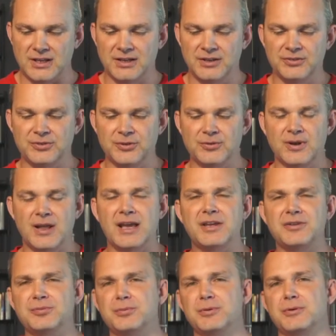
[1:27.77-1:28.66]
And so
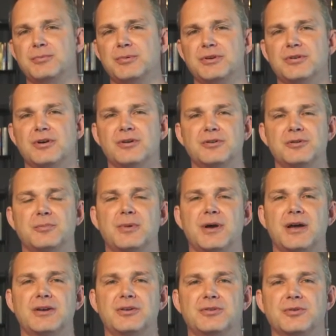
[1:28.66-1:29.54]
last week we talked
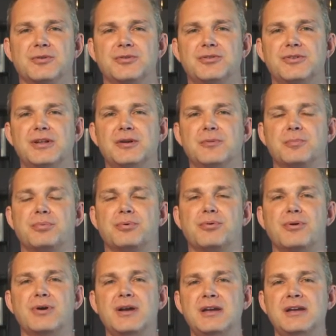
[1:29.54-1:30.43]
about, you know, instead of
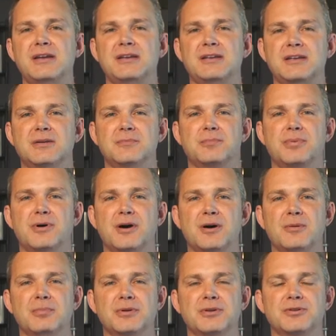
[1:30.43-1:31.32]
praying in
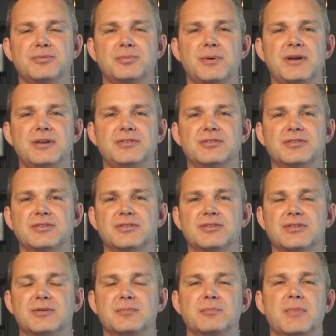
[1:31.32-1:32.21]
public
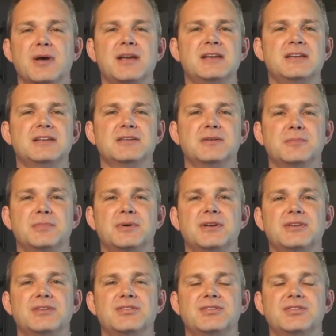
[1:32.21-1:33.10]
spaces and making a
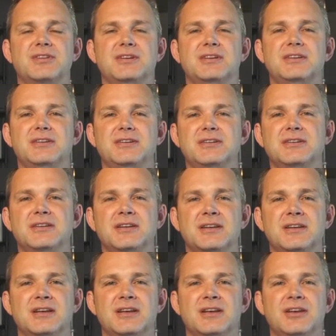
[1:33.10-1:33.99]
big scene,
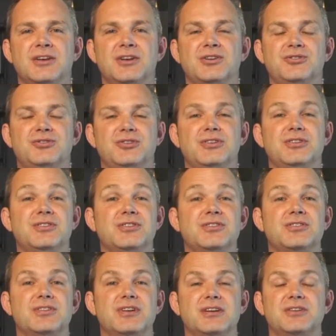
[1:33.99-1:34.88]

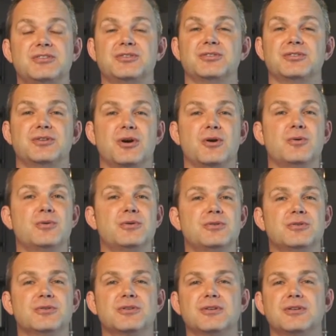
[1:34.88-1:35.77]
Jesus said to go
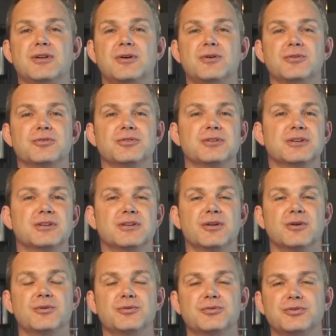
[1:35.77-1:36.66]
in your closet,
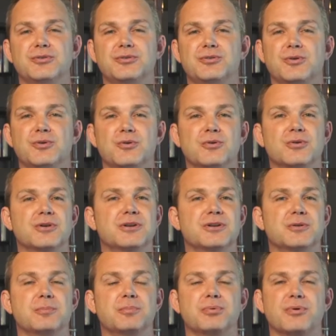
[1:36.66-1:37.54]
close a door,
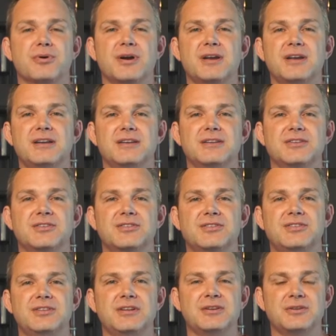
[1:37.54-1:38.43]
and to pray in
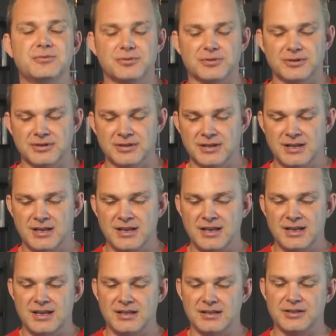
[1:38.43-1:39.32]
secret,
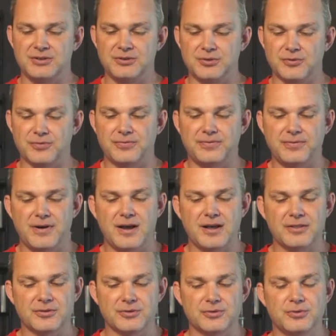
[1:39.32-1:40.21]
and that your
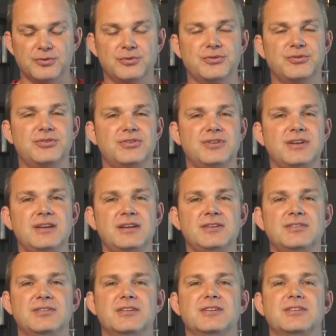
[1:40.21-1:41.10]
Father who
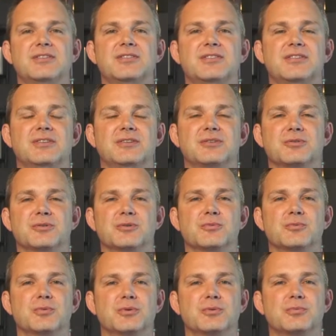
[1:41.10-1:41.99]
sees in
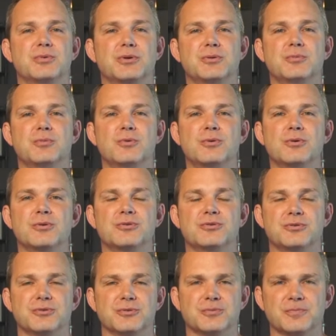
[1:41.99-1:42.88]
secret would
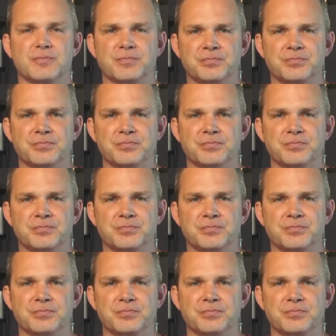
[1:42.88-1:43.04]
reward you.